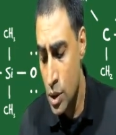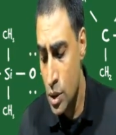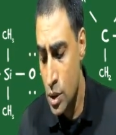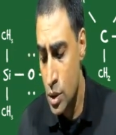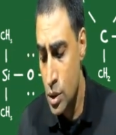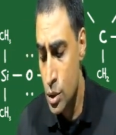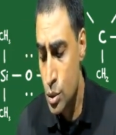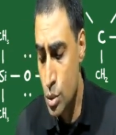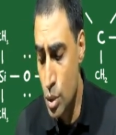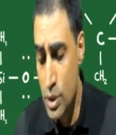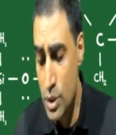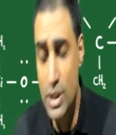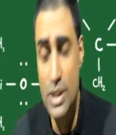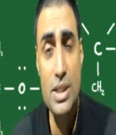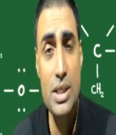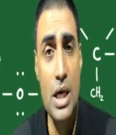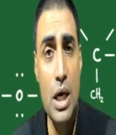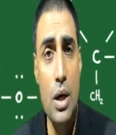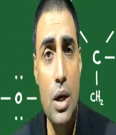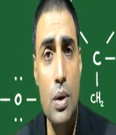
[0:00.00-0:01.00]
So this
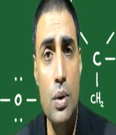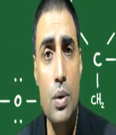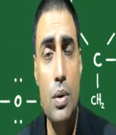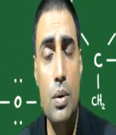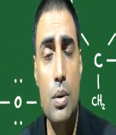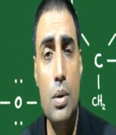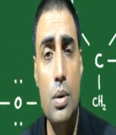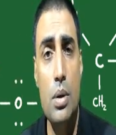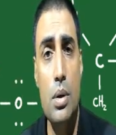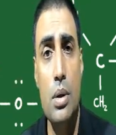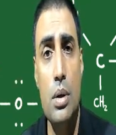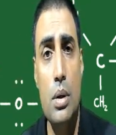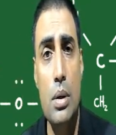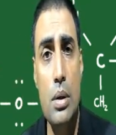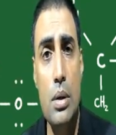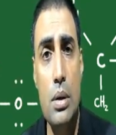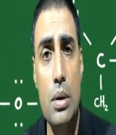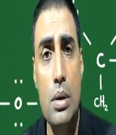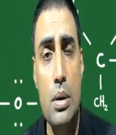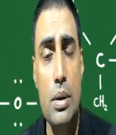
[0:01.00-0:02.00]
is how
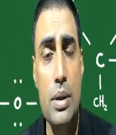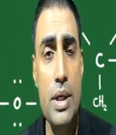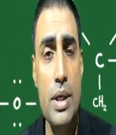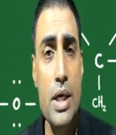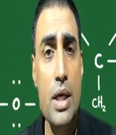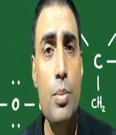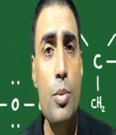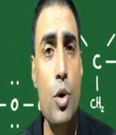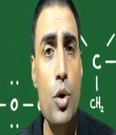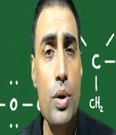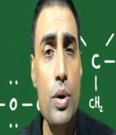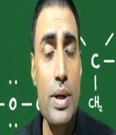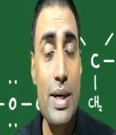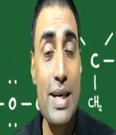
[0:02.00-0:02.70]
Niels Bohr